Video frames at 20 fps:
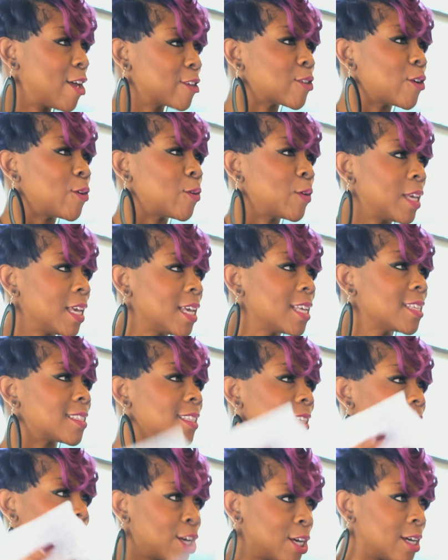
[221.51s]
So he's
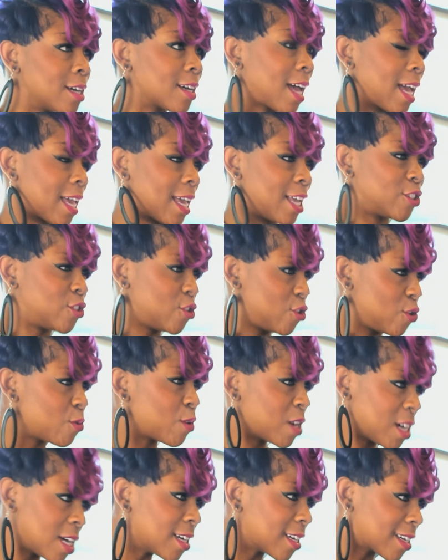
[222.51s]
the cook, I guess. Do you
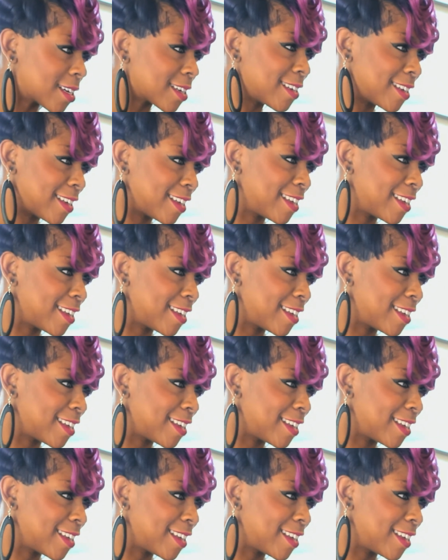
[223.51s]
cook?